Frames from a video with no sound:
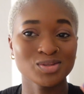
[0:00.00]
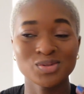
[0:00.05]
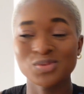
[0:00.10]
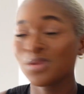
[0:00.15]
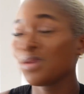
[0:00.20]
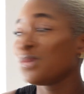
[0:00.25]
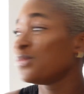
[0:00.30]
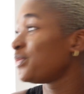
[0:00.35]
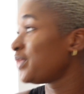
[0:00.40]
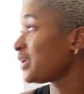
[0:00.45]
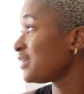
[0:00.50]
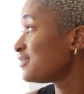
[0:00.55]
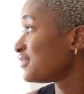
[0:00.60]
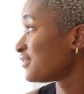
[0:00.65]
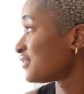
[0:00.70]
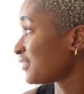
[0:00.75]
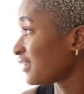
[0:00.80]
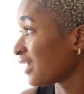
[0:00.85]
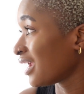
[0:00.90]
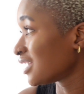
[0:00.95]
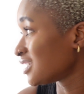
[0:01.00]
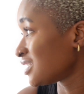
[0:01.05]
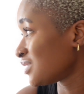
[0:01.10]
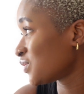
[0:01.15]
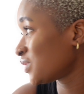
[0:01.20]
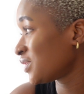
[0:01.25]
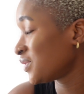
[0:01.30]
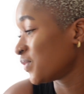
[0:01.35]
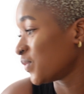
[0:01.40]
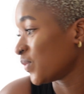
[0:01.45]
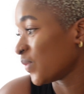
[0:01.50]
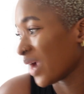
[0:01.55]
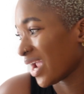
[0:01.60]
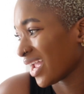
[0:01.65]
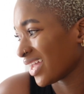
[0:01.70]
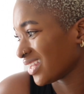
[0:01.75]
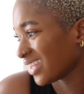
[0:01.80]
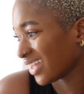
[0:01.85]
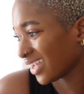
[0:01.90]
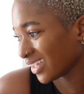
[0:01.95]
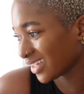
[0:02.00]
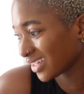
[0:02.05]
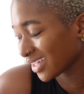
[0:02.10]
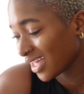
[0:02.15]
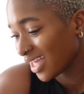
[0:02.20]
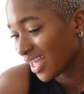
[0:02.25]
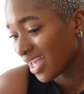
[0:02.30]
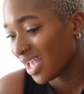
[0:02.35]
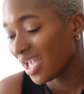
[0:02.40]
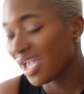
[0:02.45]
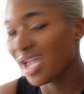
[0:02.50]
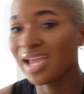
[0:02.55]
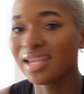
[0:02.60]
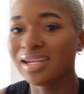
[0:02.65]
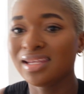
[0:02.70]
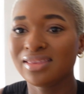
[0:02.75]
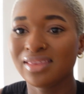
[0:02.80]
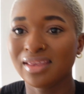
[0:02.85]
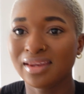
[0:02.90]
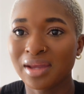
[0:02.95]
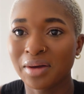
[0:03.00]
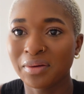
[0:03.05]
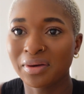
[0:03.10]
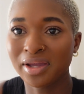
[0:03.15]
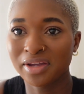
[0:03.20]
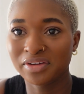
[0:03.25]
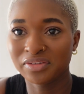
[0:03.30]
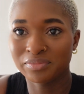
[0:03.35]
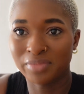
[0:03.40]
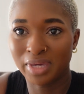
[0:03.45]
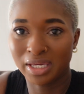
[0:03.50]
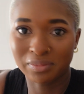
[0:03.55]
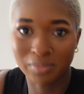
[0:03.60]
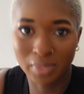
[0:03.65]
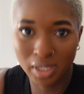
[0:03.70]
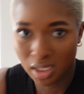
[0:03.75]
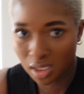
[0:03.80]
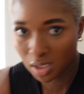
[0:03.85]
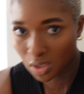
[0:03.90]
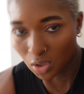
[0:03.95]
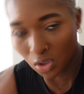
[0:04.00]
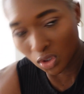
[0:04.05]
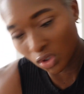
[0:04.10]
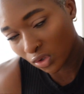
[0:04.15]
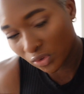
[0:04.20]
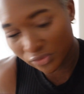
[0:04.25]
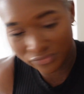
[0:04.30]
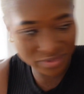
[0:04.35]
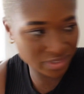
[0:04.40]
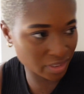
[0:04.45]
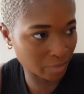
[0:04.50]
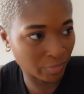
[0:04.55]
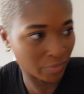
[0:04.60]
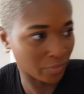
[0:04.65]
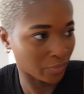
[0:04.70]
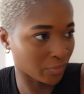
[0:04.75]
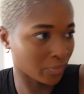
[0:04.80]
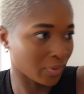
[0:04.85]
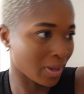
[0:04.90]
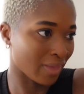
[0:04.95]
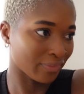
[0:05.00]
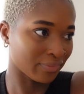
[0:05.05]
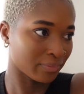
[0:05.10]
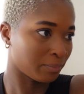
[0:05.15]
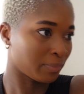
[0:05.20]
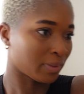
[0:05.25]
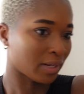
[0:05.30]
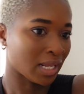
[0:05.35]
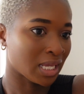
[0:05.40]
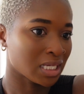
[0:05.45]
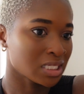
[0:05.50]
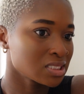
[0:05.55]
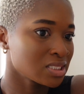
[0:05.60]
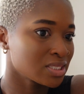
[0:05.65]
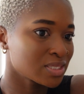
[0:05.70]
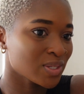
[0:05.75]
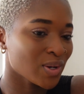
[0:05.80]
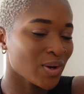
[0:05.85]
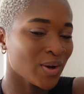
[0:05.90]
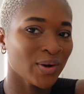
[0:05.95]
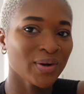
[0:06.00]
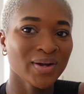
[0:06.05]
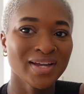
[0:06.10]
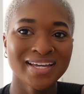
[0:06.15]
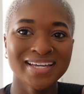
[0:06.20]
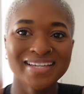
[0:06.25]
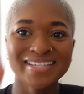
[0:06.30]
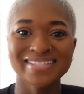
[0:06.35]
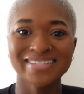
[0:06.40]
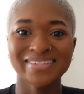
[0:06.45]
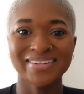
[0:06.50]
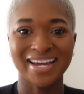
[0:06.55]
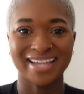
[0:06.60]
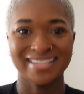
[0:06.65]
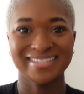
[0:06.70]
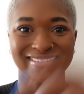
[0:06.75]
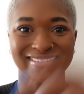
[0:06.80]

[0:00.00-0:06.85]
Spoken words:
want to be free. I don't want to wear like anything that will kind of make me uncomfortable at the place. So see you guys